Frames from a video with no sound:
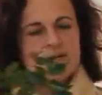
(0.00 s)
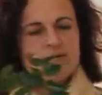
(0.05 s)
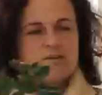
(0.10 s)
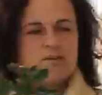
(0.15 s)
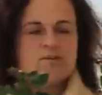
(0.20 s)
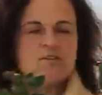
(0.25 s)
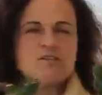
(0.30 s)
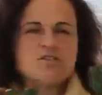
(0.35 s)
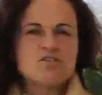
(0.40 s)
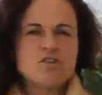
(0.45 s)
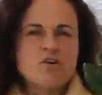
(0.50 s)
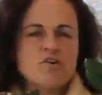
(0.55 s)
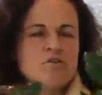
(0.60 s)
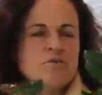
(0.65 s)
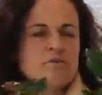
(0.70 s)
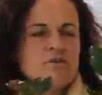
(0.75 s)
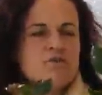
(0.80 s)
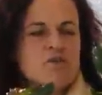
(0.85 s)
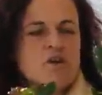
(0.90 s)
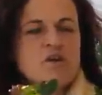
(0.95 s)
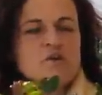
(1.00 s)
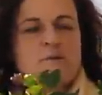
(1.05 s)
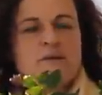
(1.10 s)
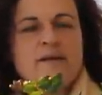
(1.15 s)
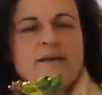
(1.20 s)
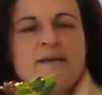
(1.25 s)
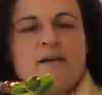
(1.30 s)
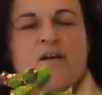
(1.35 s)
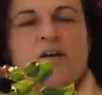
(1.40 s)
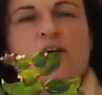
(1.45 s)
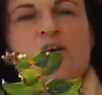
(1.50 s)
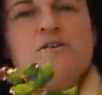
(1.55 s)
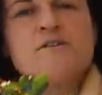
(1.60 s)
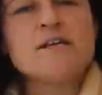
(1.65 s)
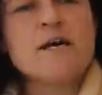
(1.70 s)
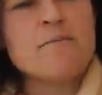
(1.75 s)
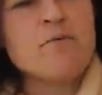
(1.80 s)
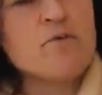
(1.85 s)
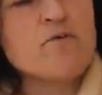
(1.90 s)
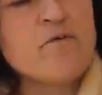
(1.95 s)
I'll just show you, show you again a
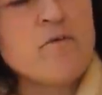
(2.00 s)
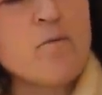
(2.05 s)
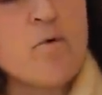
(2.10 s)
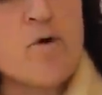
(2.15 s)
close-up of